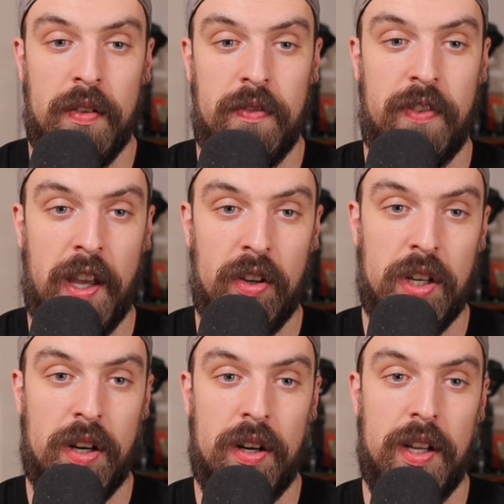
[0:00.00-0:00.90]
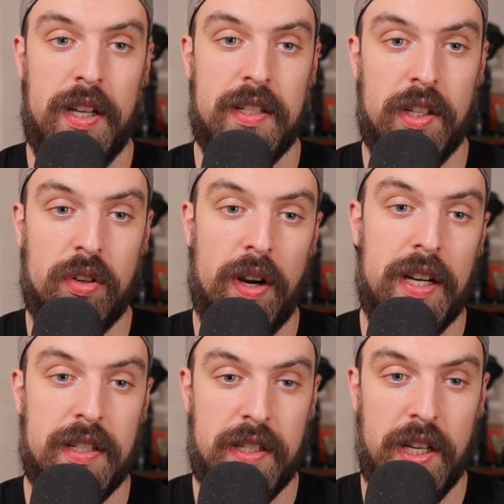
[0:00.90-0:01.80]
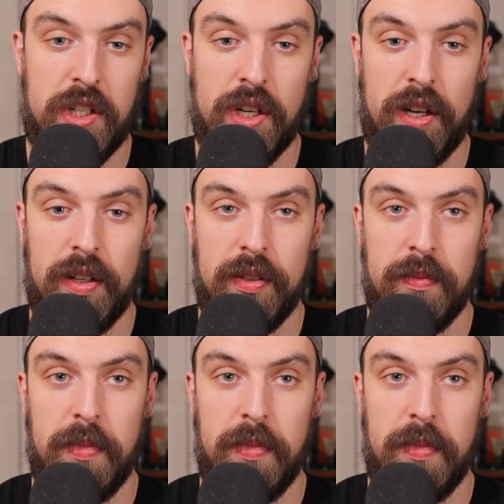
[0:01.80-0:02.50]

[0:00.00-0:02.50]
failure is the greatest teacher